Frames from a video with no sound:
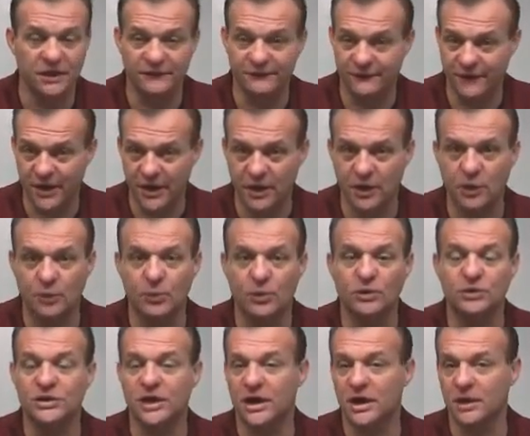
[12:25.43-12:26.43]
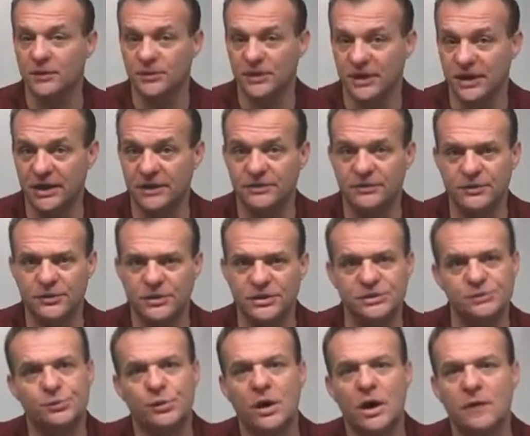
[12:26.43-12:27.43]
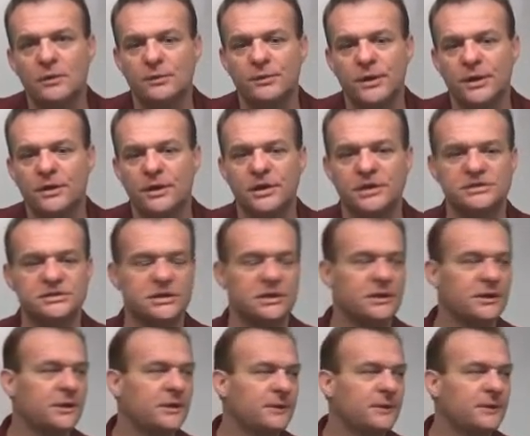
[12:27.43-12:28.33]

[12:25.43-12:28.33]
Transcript: available to help you get through these problem areas.